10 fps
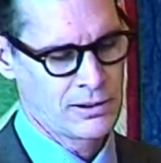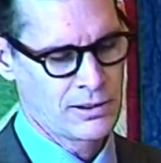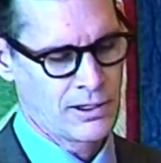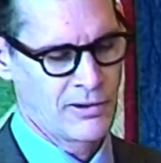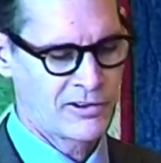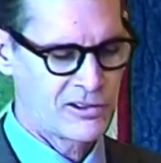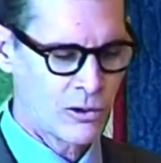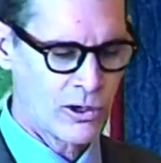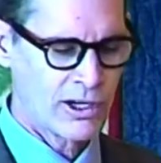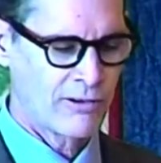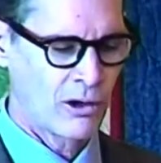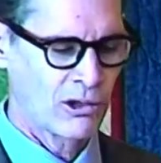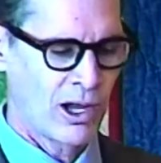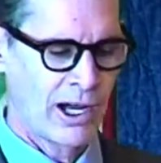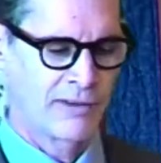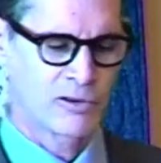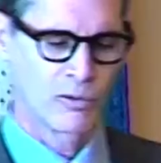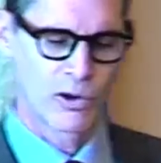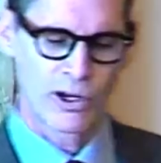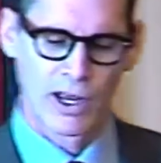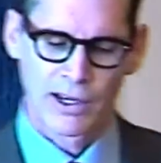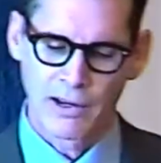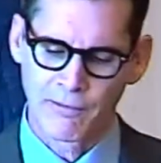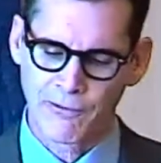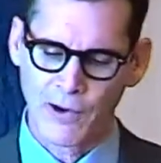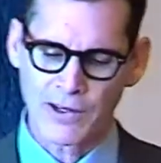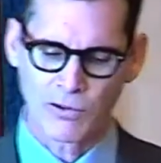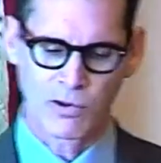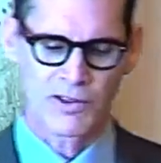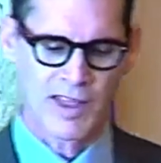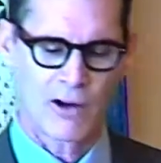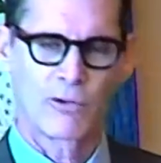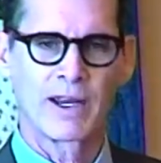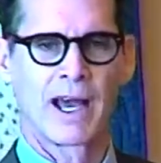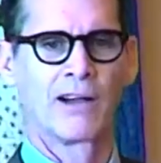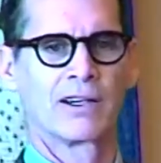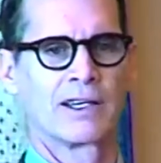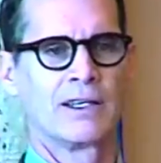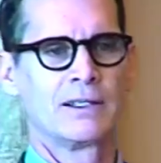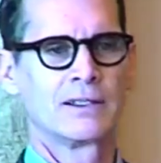In the story of our lives, when we're confronted with that reality,